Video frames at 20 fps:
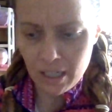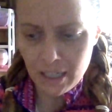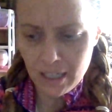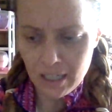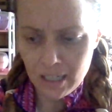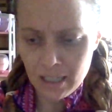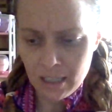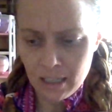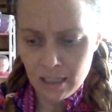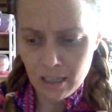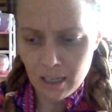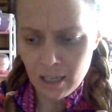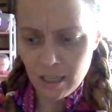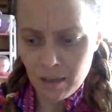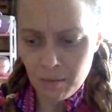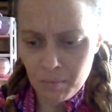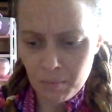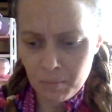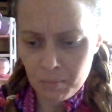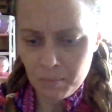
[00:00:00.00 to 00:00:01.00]
And
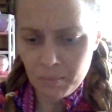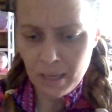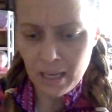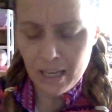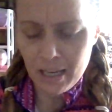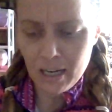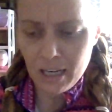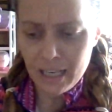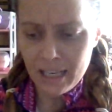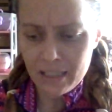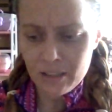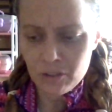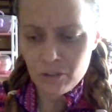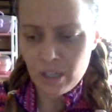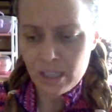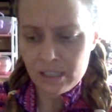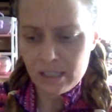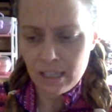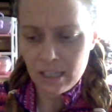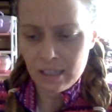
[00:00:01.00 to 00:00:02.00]
um and again, you
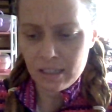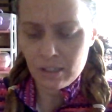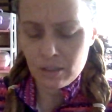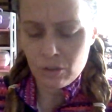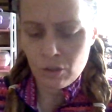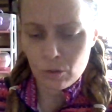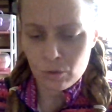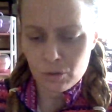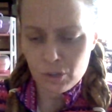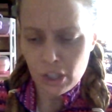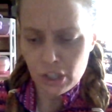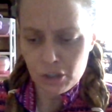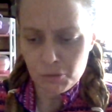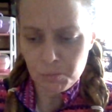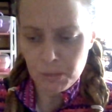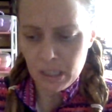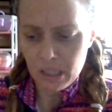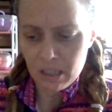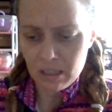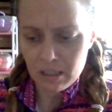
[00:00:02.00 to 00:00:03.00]
guys, I no
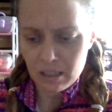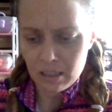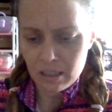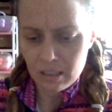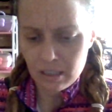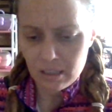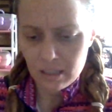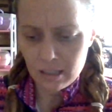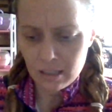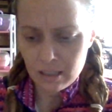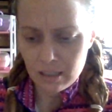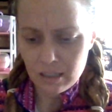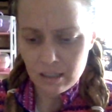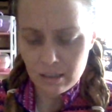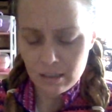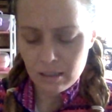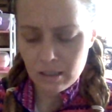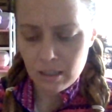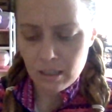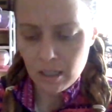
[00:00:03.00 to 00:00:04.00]
judgment.
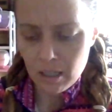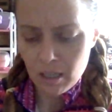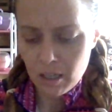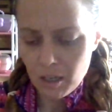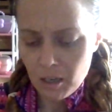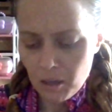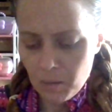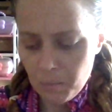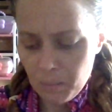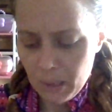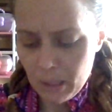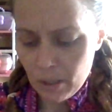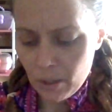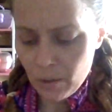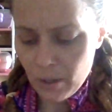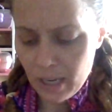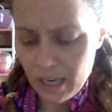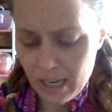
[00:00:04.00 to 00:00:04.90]
But okay,